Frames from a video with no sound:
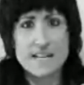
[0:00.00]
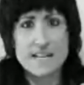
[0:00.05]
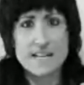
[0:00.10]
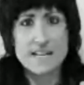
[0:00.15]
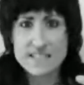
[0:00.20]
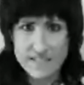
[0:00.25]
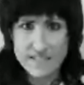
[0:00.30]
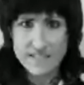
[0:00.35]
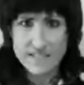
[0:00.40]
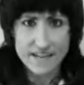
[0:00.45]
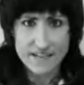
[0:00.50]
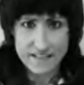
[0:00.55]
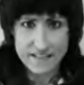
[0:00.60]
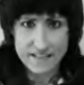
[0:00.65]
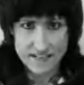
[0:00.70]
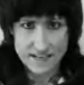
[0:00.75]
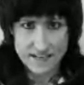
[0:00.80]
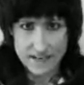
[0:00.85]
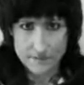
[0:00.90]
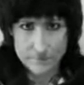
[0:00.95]

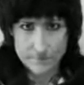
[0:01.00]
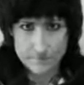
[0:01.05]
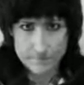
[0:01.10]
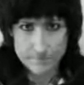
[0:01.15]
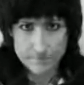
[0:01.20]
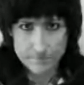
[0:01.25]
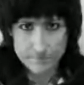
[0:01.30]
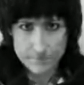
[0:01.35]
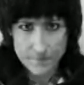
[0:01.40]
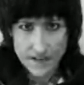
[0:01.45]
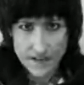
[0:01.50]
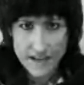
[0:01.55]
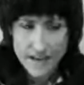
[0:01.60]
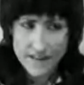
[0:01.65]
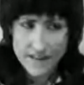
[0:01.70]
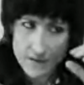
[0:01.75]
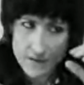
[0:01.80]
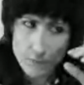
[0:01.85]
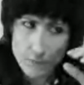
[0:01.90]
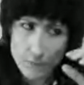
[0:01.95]
standing game.
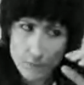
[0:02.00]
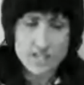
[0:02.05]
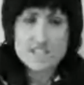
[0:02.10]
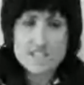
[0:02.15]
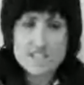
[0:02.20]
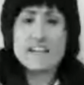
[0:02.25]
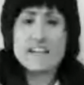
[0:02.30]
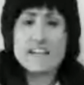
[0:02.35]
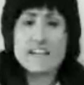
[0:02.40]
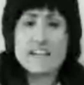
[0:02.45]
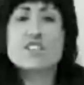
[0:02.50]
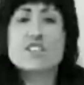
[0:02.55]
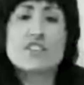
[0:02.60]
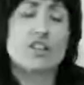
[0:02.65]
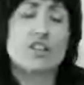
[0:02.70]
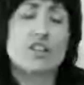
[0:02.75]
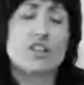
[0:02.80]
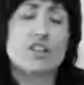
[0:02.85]
And then when you take it to the